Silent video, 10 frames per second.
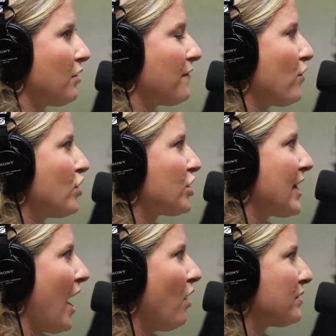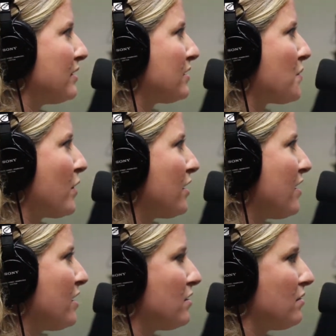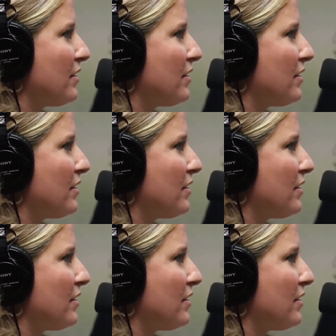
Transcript: furnish the house. And so what do?